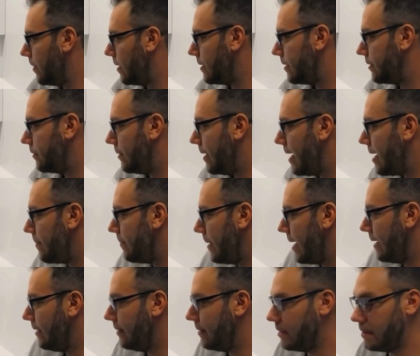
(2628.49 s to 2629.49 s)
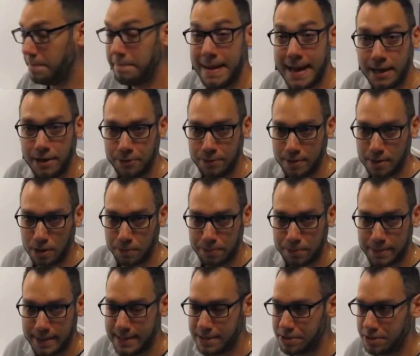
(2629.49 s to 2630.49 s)
So I'm in the manual
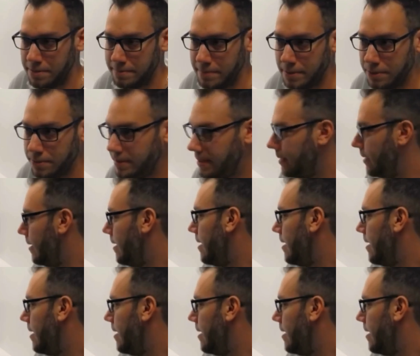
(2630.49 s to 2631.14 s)
operation mode.